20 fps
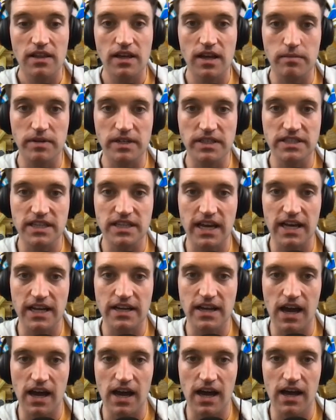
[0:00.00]
The company
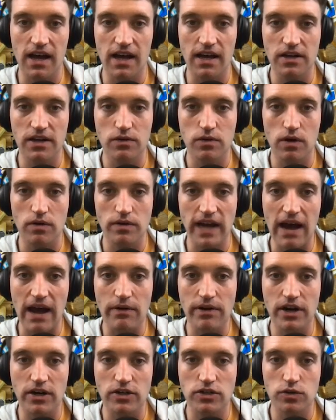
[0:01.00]
said, uh, quote,
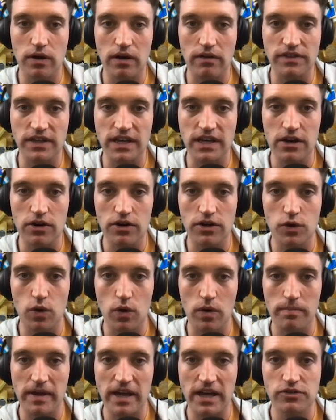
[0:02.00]
now in our 12th year,
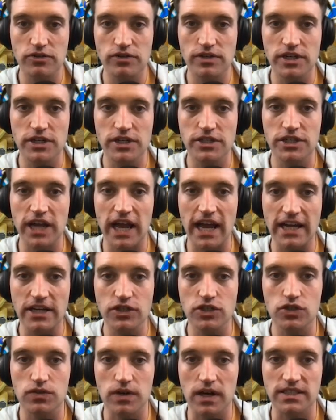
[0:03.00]
your patronage
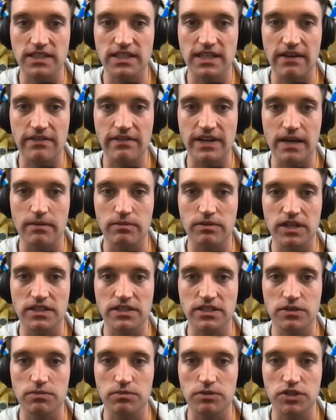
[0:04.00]
and trust have enabled
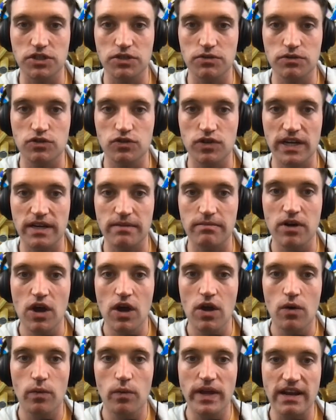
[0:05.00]
us to pursue a
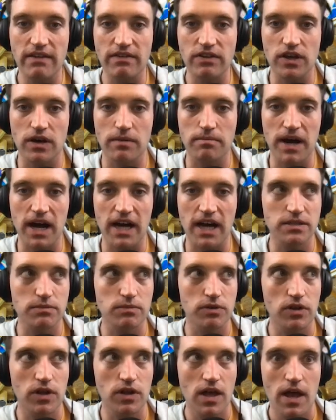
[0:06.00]
dream we never thought
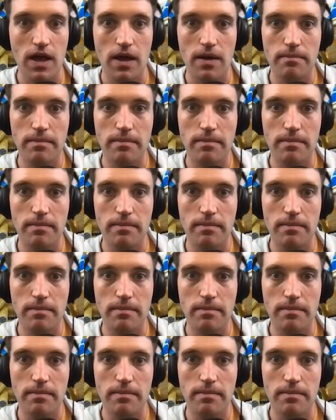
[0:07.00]
possible.